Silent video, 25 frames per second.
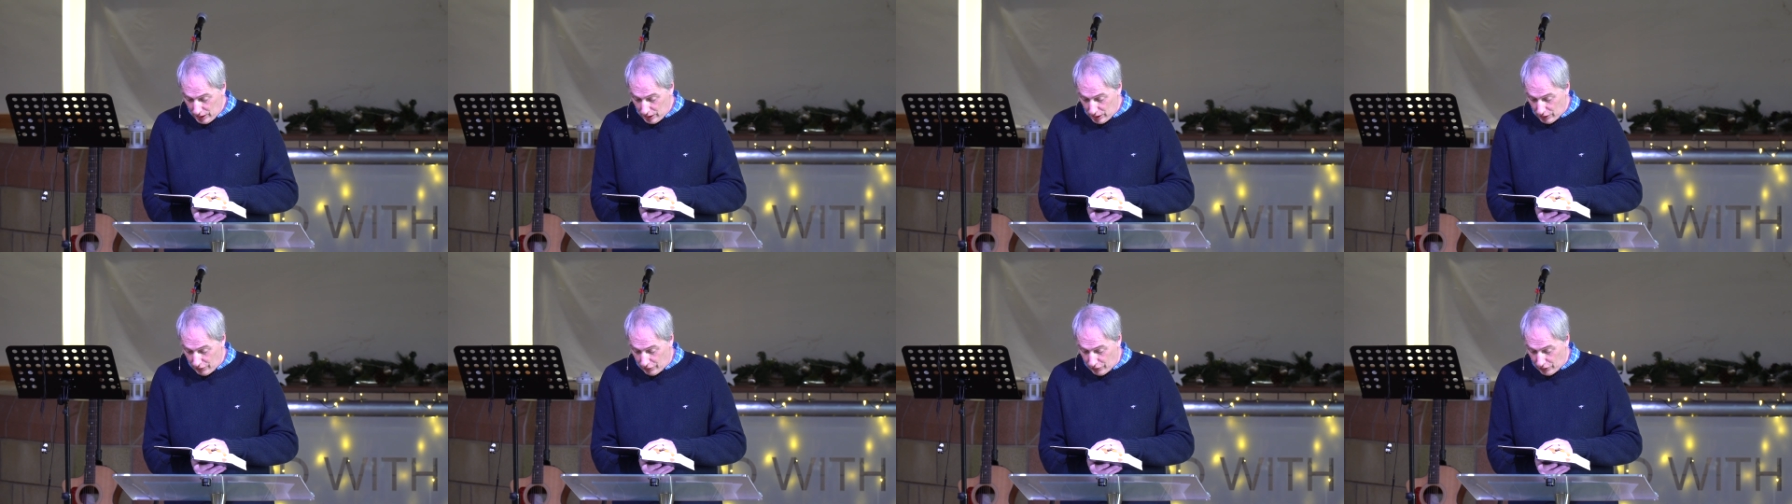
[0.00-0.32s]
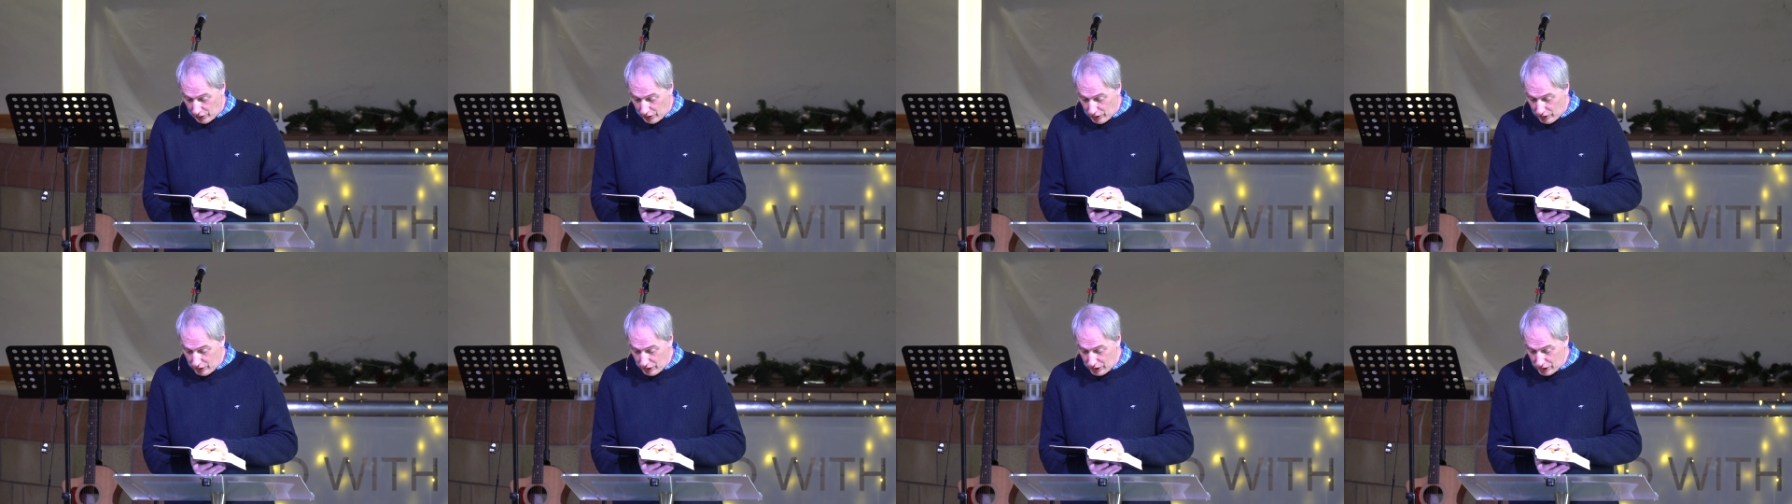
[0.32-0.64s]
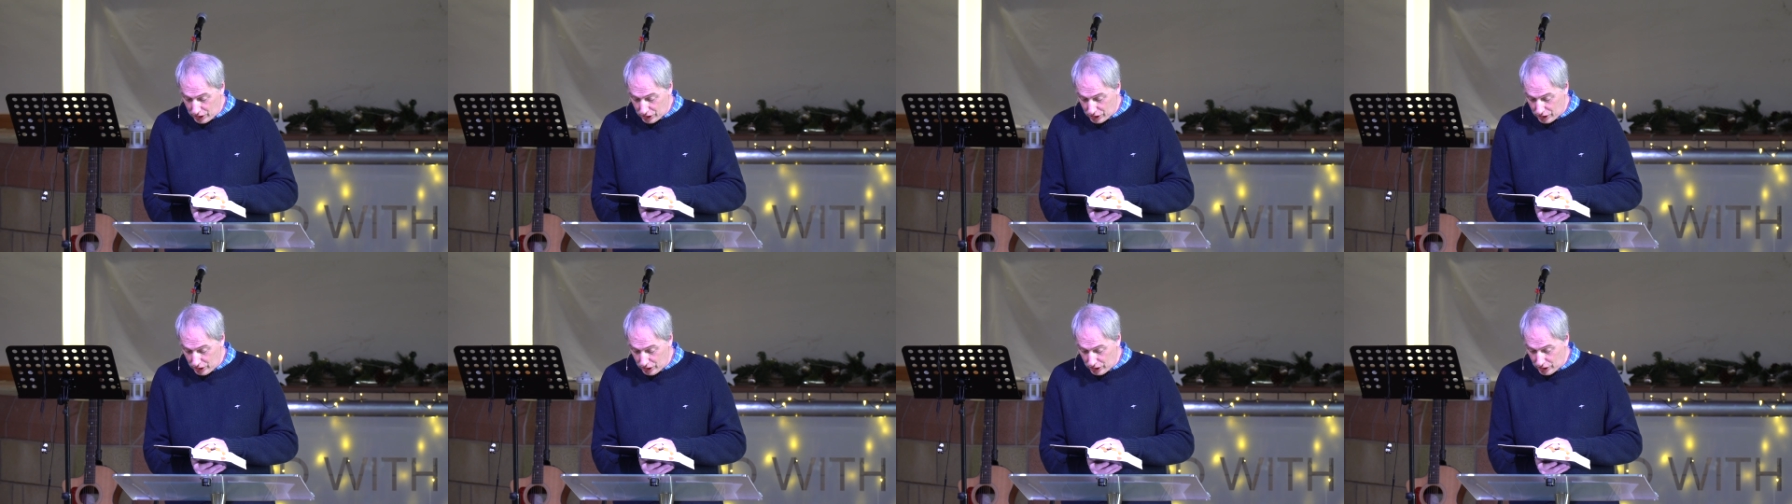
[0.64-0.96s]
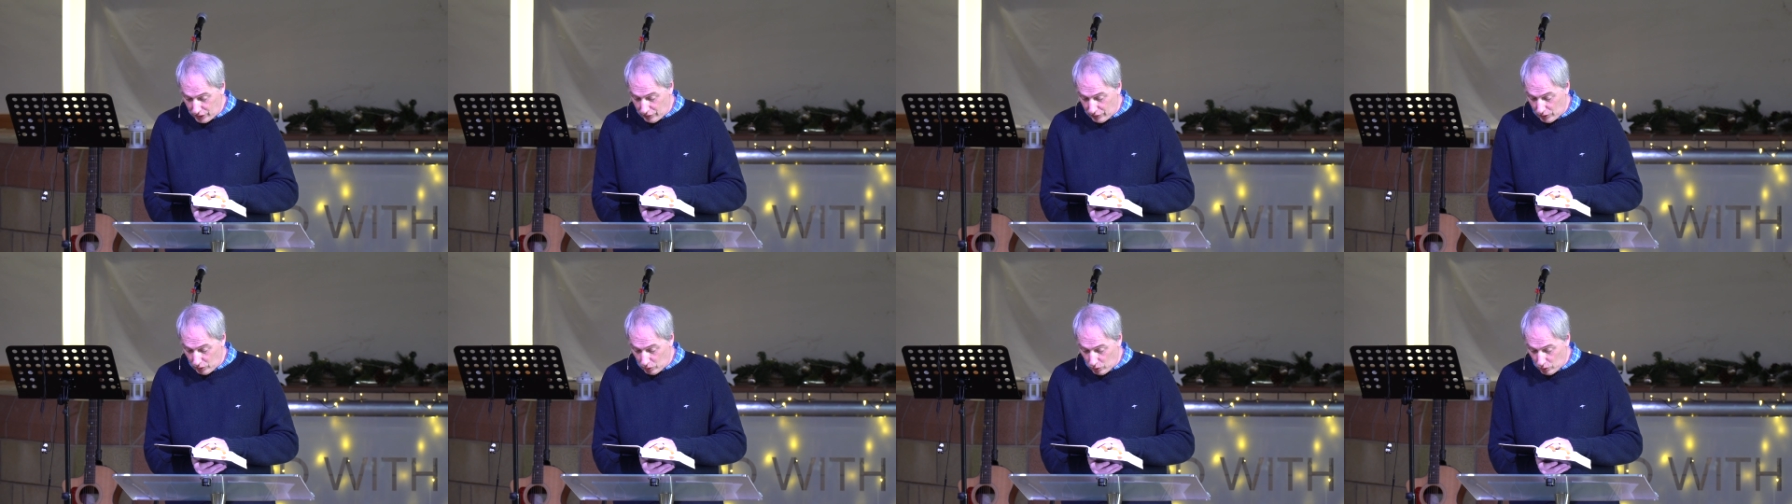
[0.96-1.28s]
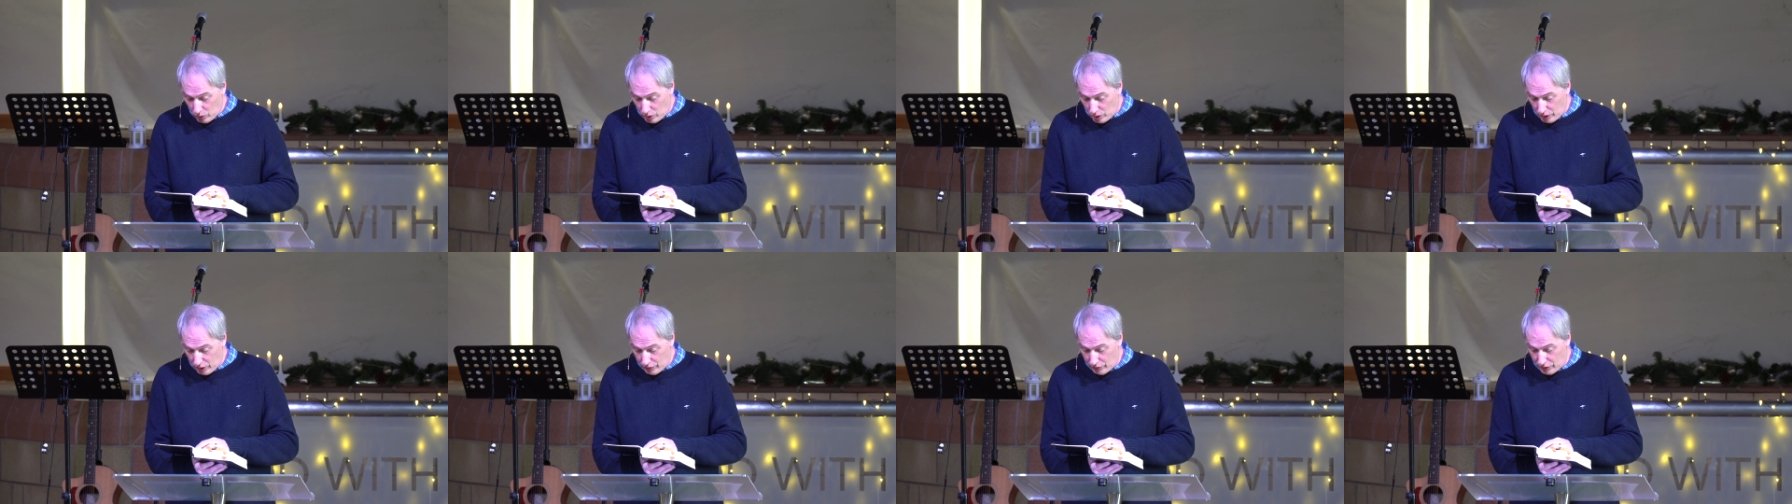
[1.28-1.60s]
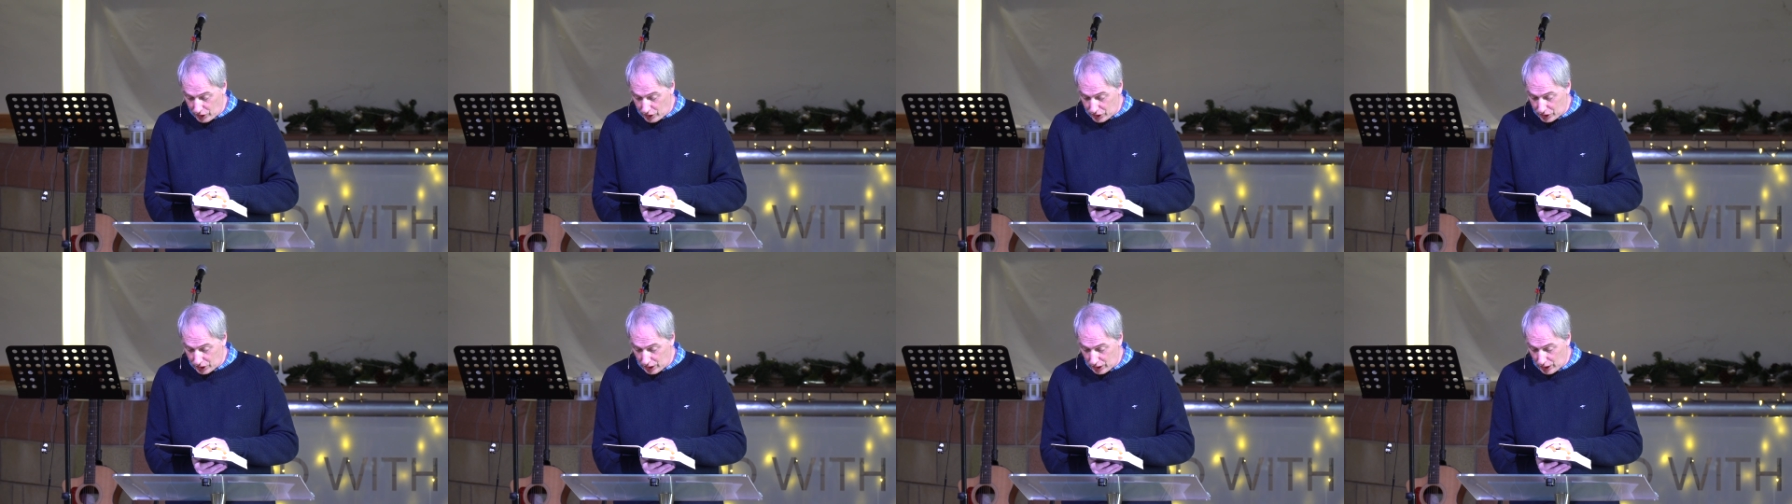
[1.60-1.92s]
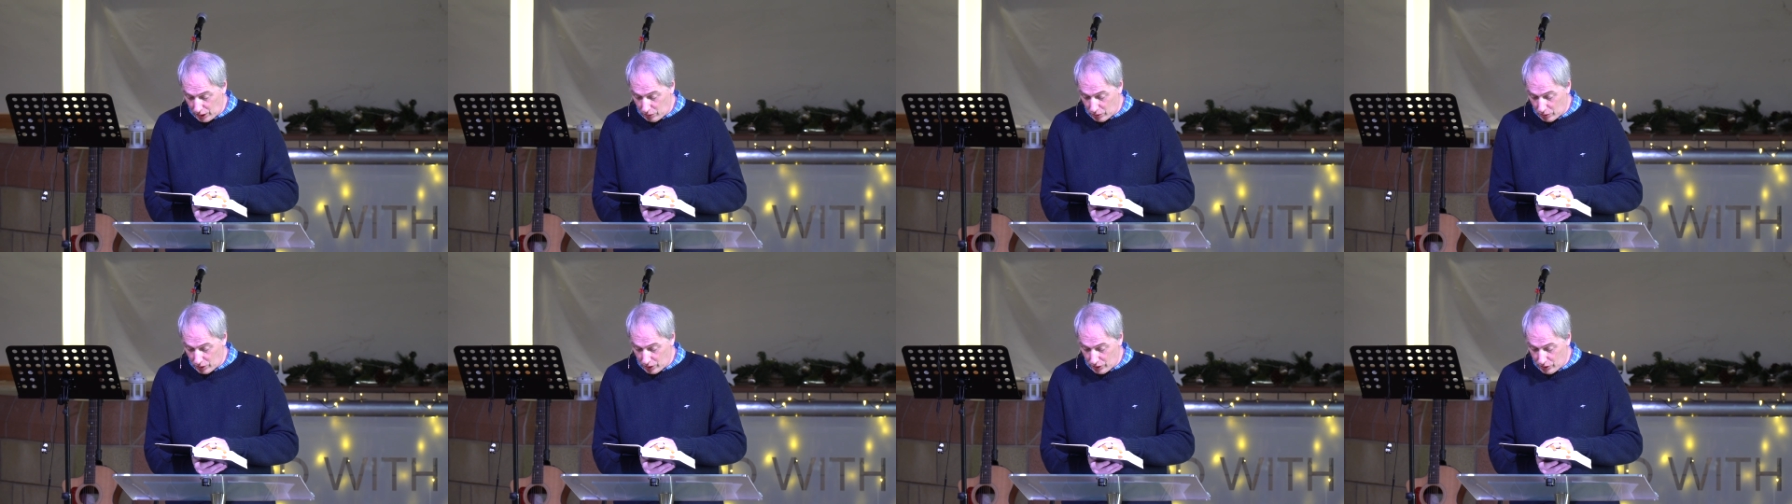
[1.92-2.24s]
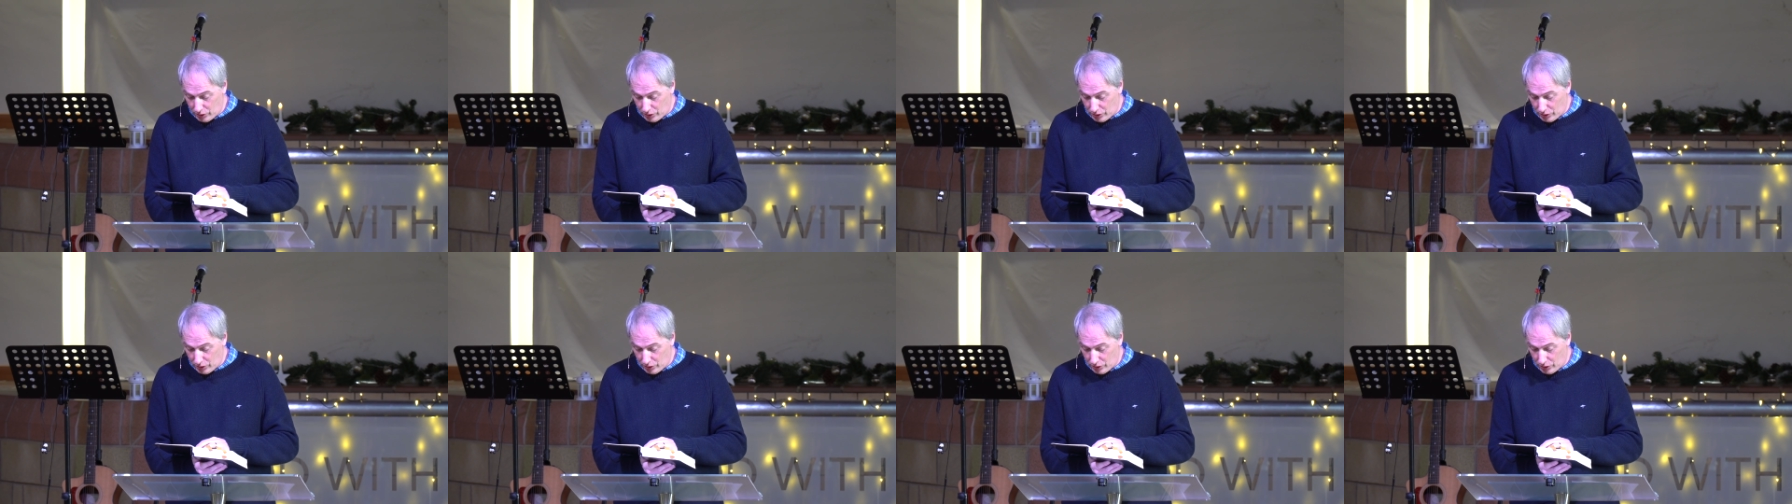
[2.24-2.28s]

The foundations of the wall of the city were